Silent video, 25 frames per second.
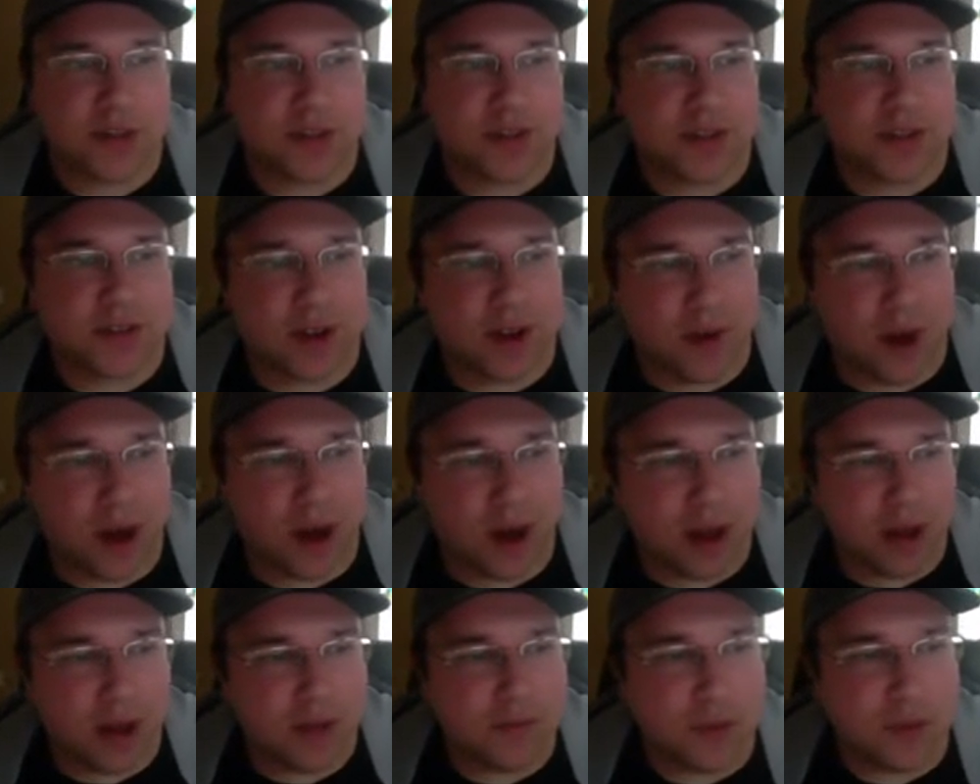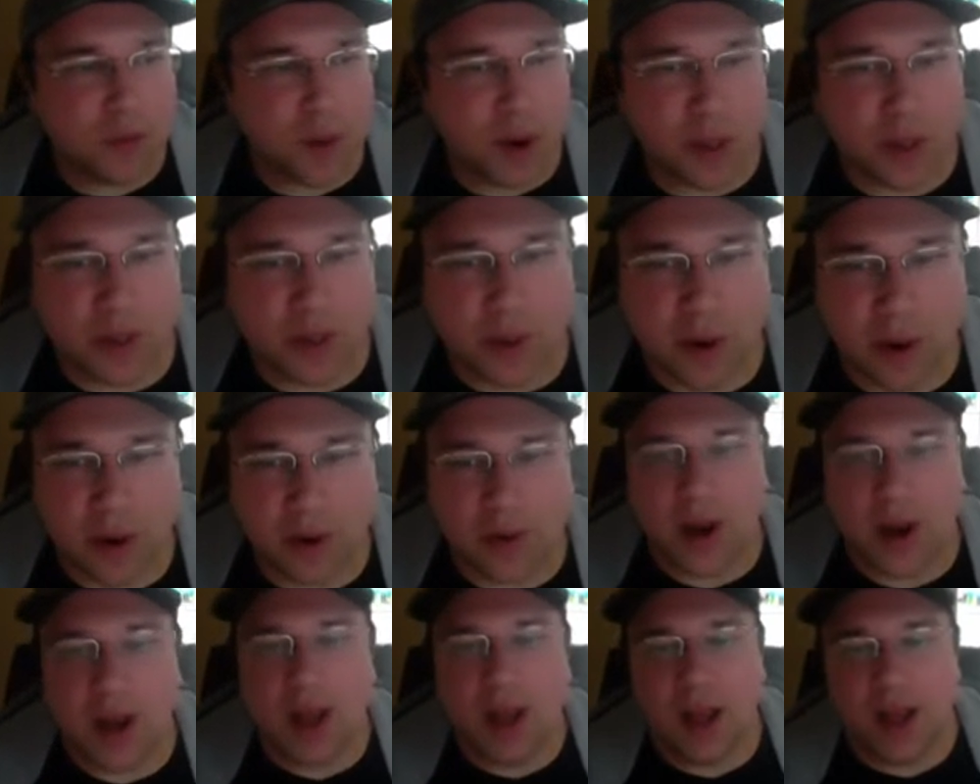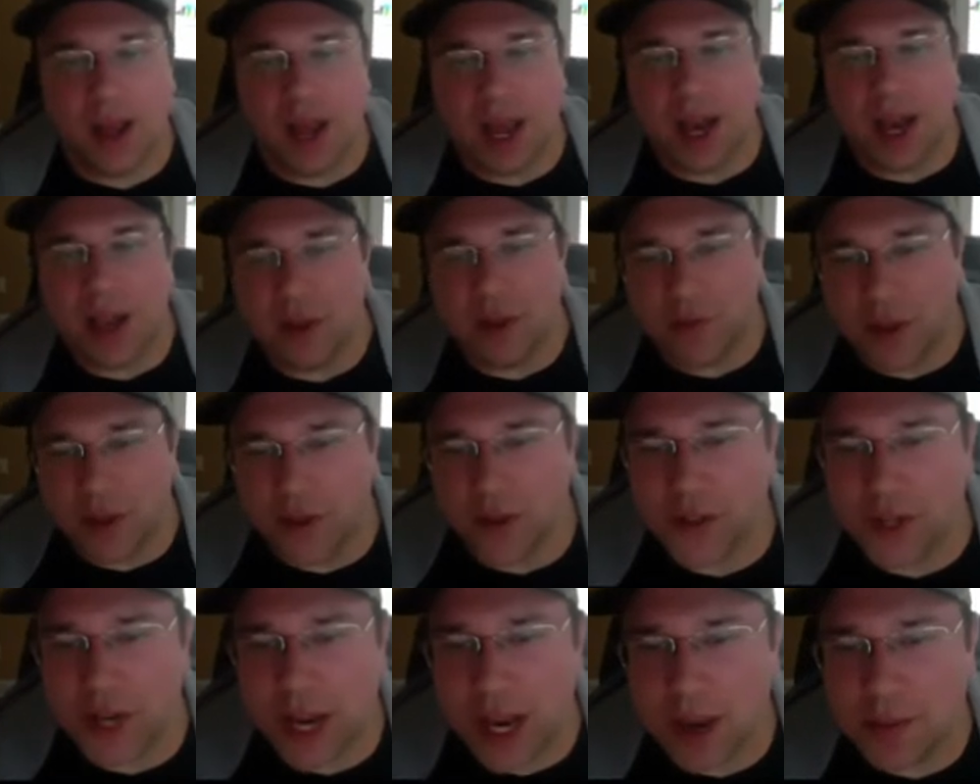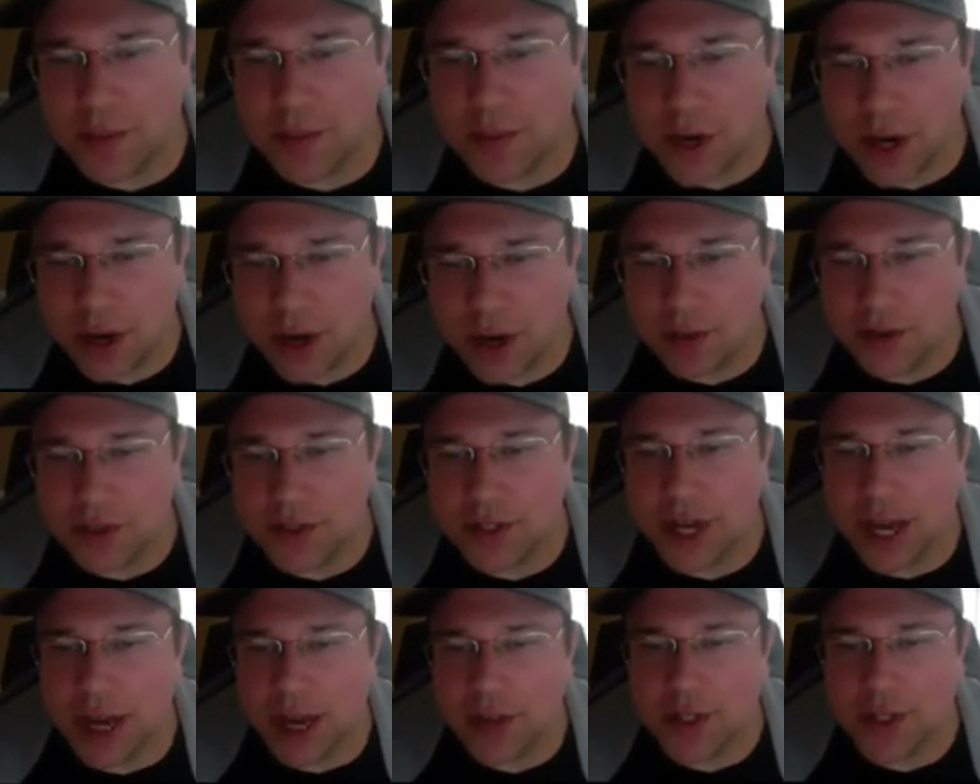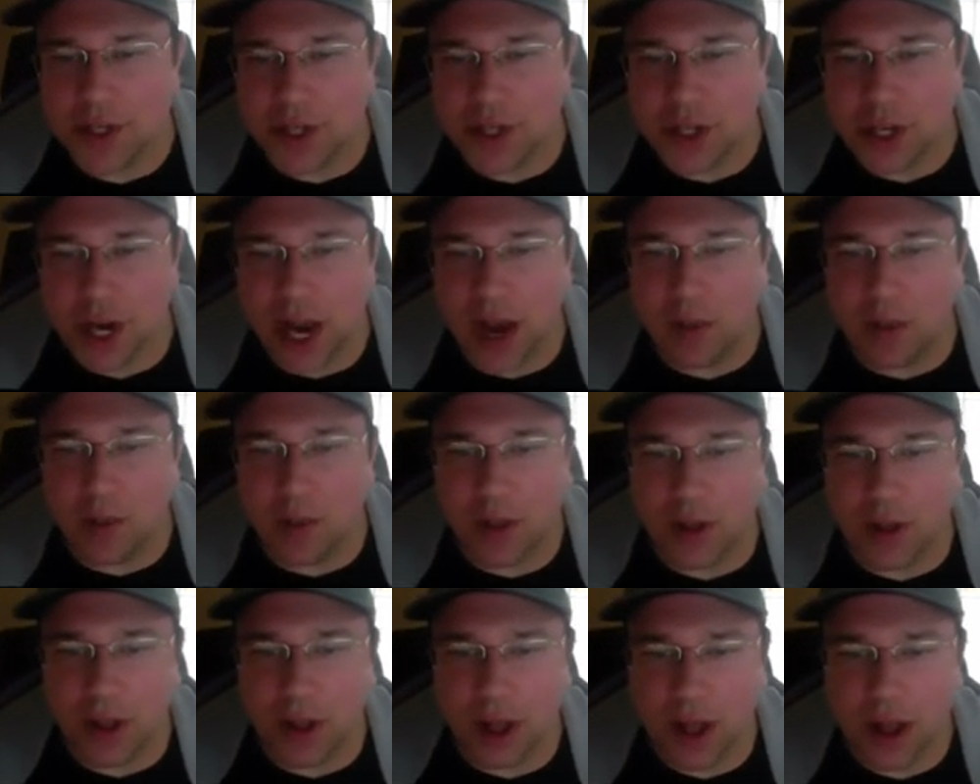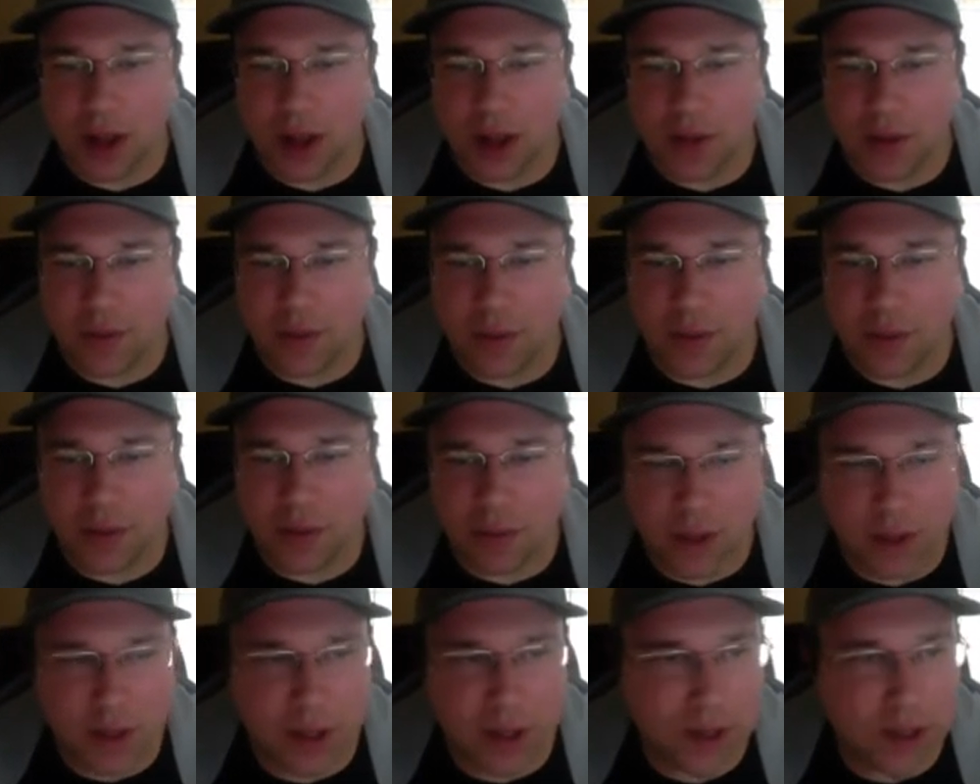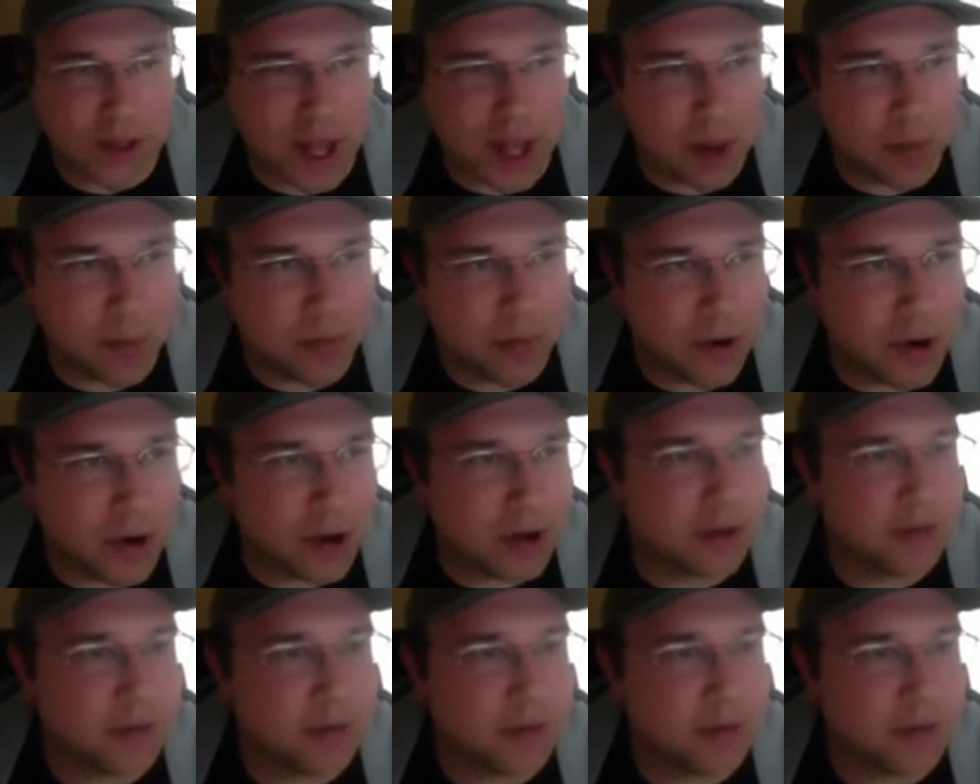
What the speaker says: So if you want to throw any of those names or any of those games in chat, we'll look that up for you.